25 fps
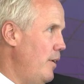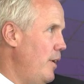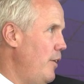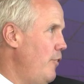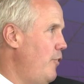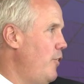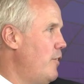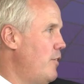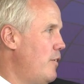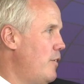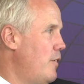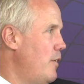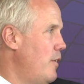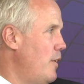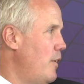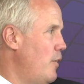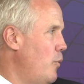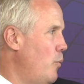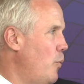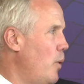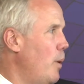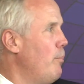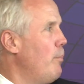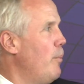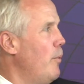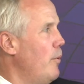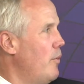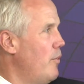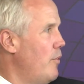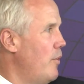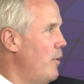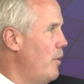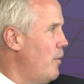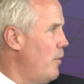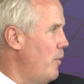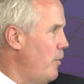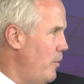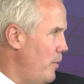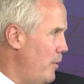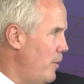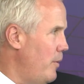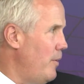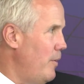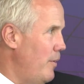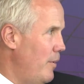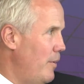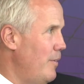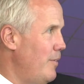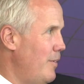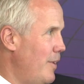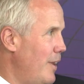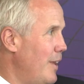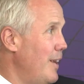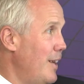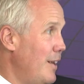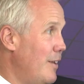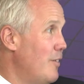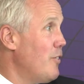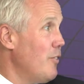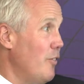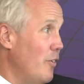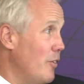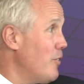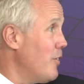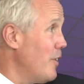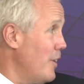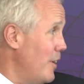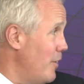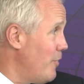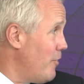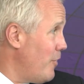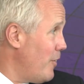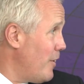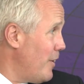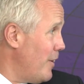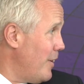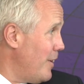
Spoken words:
If it's 1.0, then it's not significant,